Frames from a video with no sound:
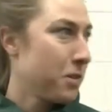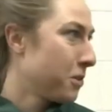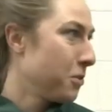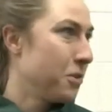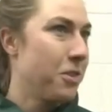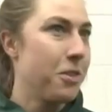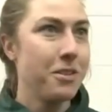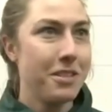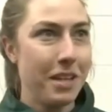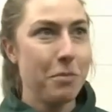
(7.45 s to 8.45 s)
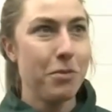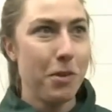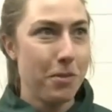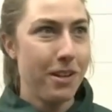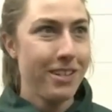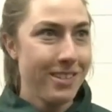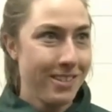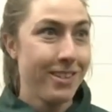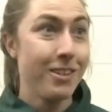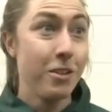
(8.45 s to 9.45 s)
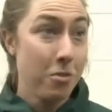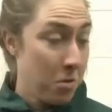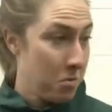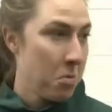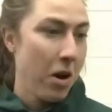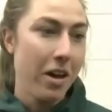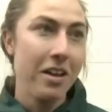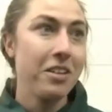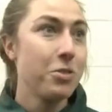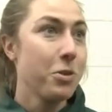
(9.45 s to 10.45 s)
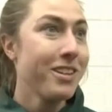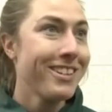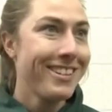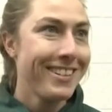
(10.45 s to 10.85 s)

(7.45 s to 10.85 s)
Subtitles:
and a good third team of referees, so I enjoyed it.